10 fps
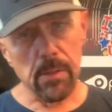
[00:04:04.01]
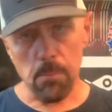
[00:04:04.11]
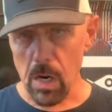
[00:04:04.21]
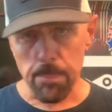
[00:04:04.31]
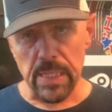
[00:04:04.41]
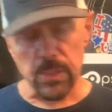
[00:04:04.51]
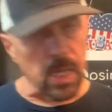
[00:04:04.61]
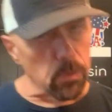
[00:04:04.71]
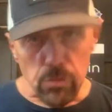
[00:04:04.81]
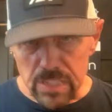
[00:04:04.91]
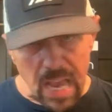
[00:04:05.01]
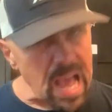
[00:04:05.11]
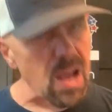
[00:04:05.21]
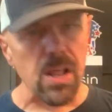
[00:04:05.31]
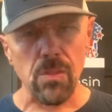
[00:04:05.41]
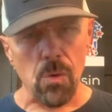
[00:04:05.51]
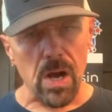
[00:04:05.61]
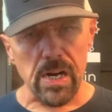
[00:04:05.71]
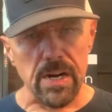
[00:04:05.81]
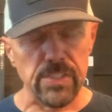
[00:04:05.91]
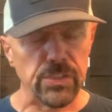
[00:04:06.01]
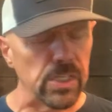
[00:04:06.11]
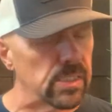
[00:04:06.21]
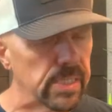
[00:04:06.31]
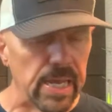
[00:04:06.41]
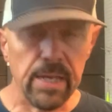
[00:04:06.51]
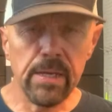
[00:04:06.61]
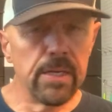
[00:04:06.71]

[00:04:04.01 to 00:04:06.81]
Mark Paisano, who's out on the water every single day.